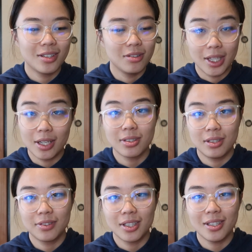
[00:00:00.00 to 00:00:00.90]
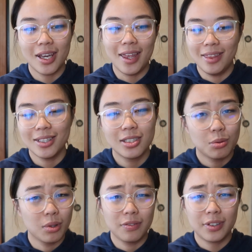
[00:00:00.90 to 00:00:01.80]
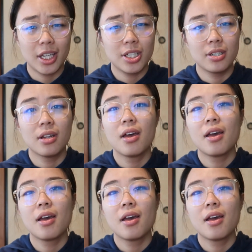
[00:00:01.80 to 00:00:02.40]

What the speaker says: you get your certificate and that's the qualification